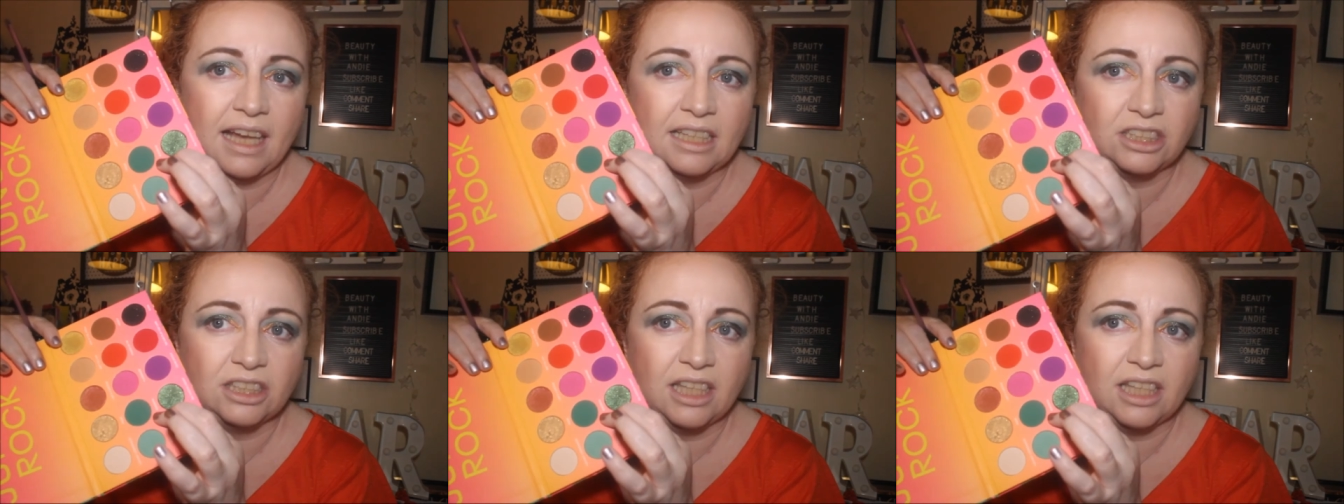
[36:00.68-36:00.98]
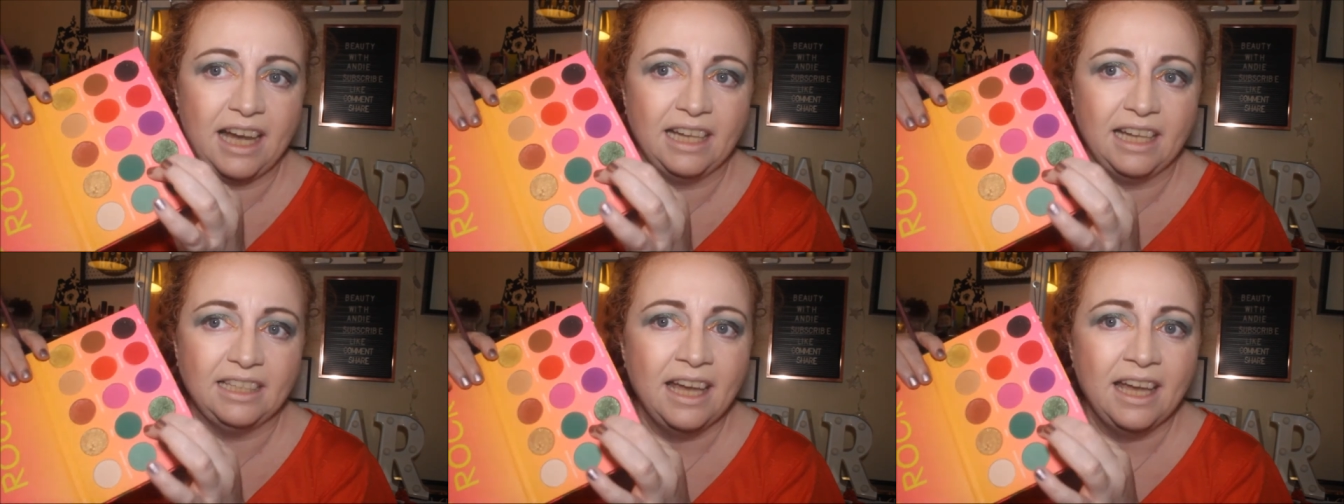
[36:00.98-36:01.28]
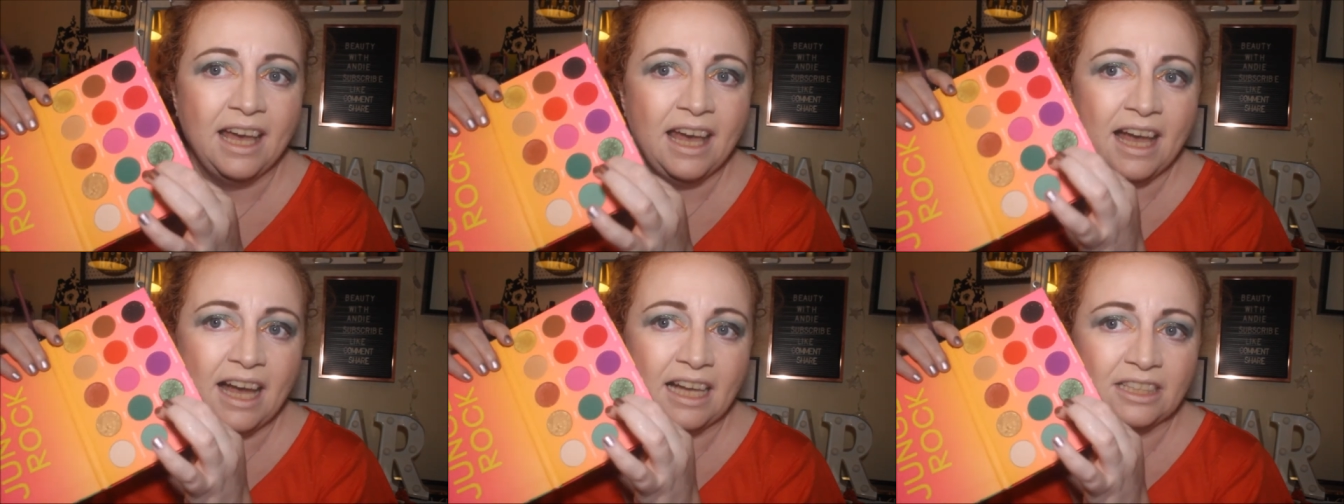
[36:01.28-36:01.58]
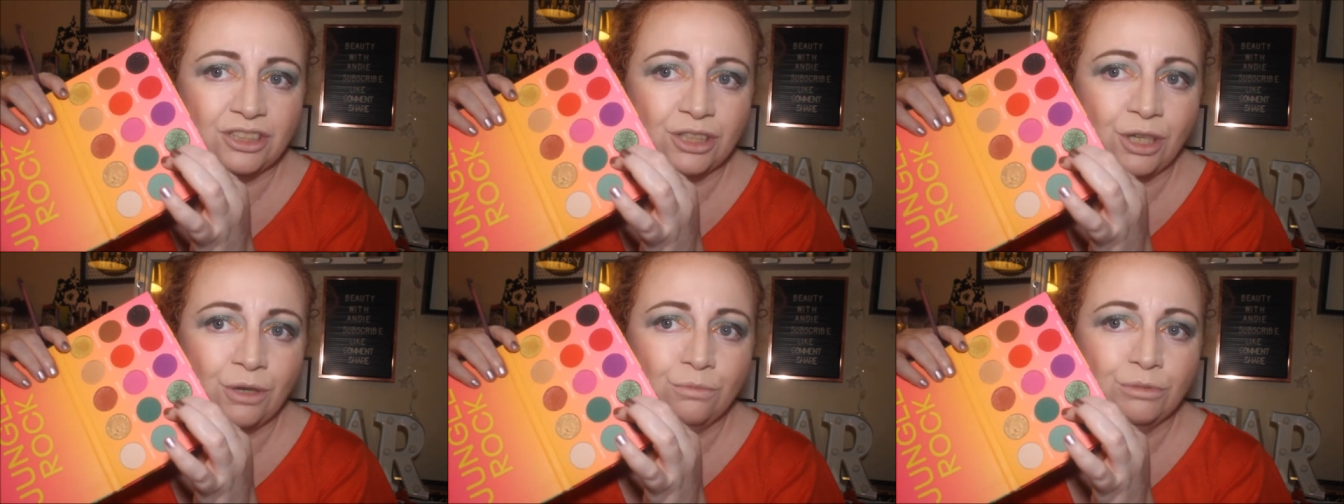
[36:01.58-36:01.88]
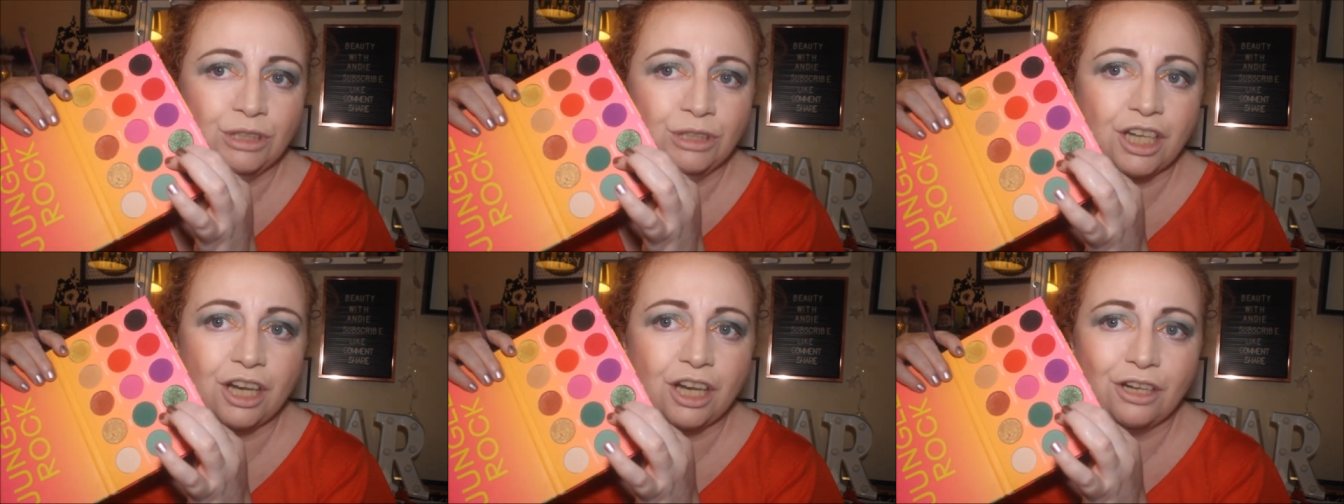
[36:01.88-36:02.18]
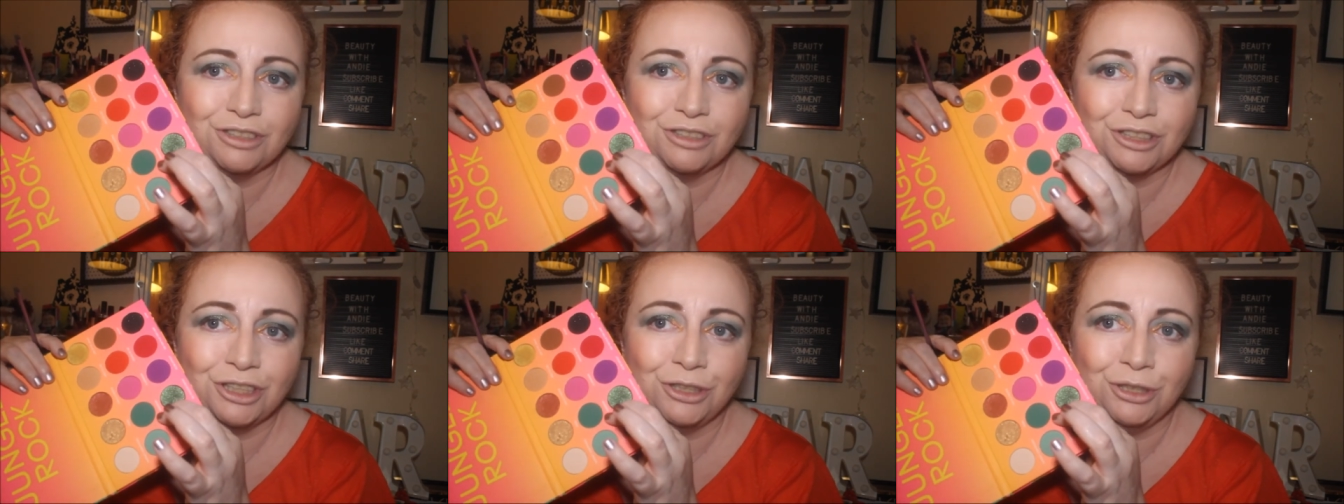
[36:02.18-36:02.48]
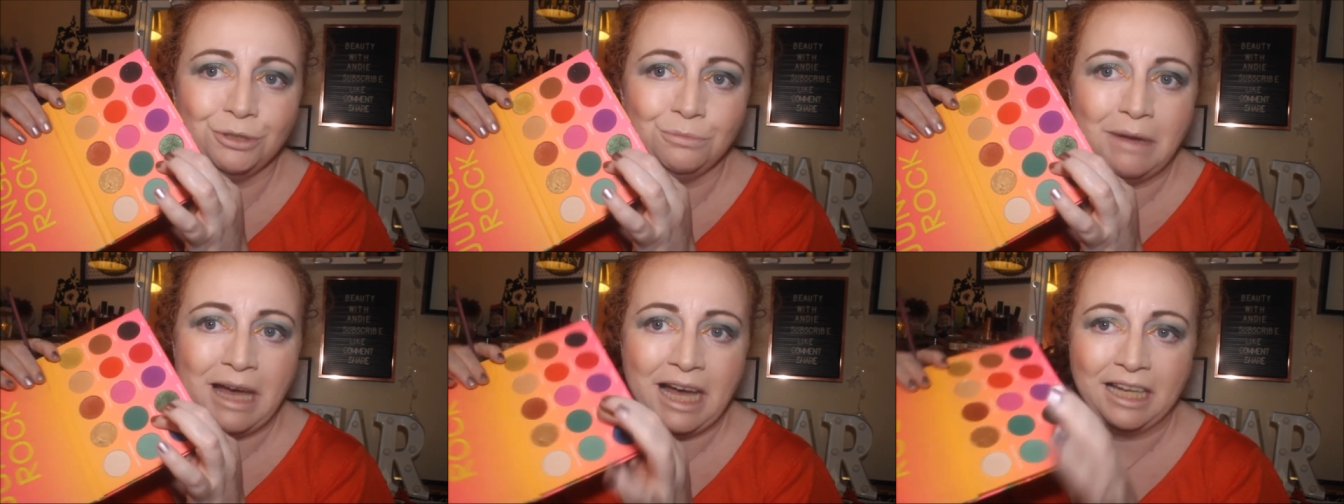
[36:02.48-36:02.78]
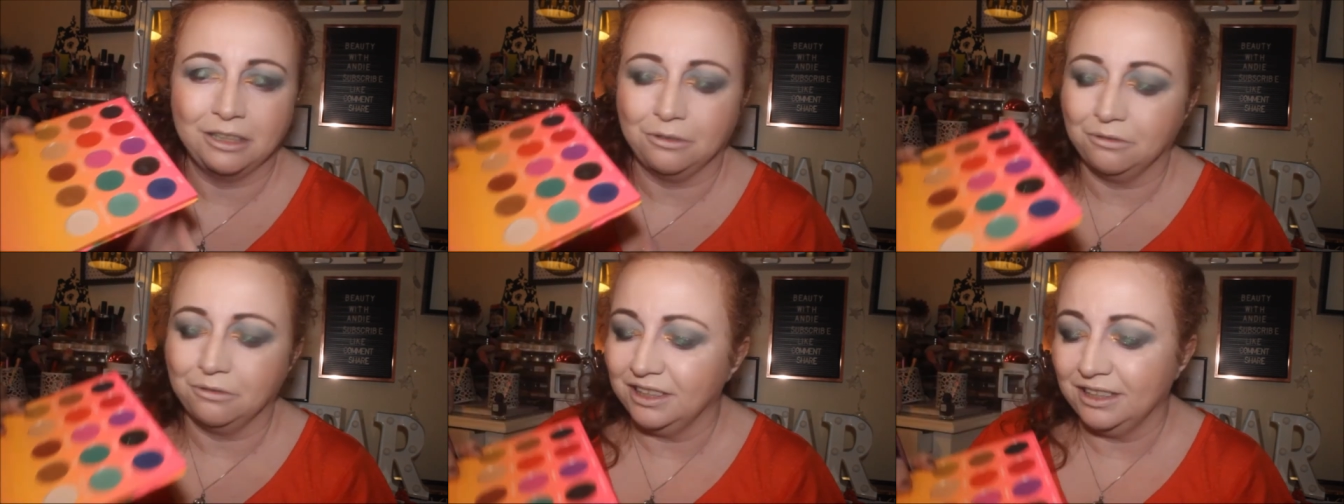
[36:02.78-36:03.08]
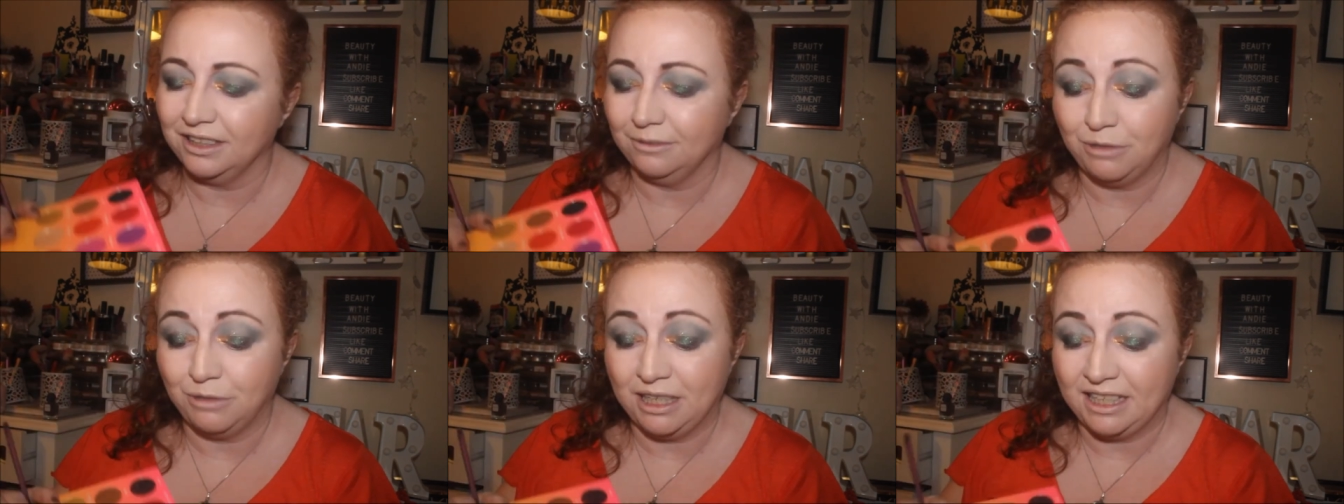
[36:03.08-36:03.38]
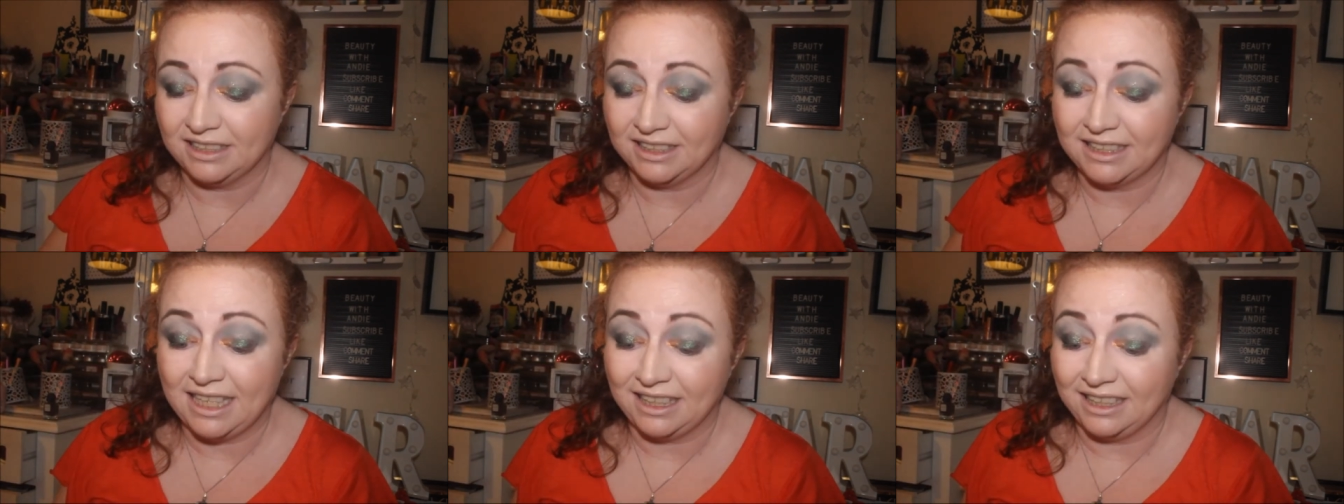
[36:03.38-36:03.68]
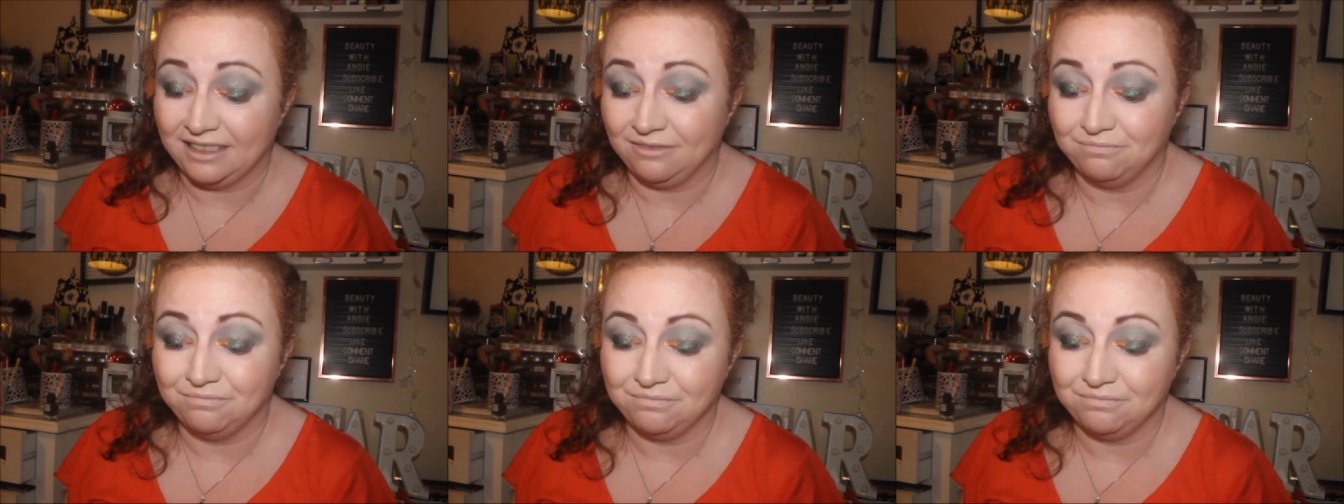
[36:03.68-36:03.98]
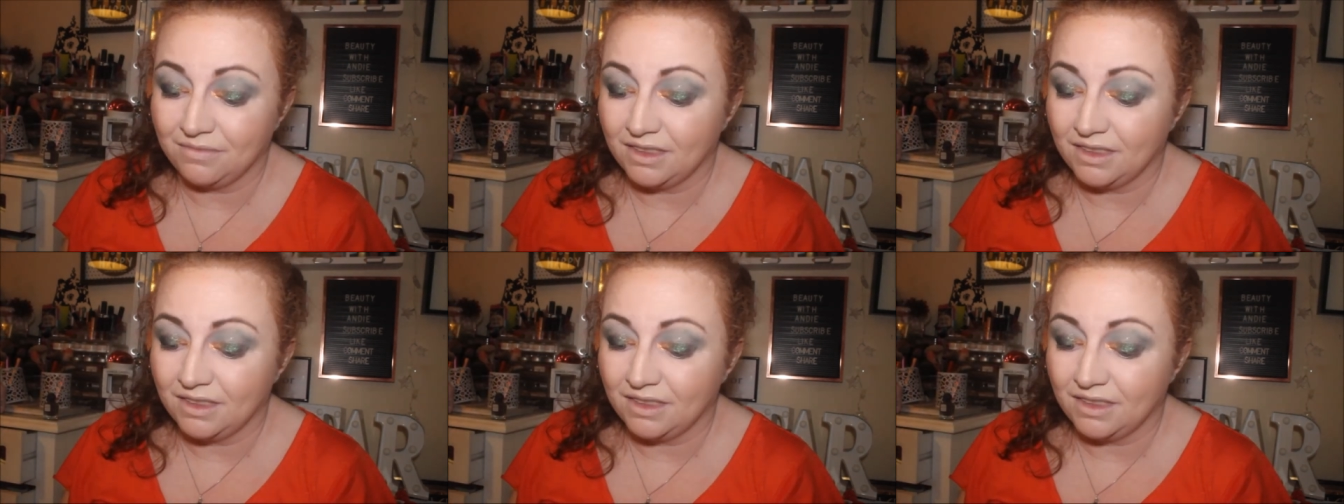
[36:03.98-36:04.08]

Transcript: lash line. I don't want to go too mad when I said,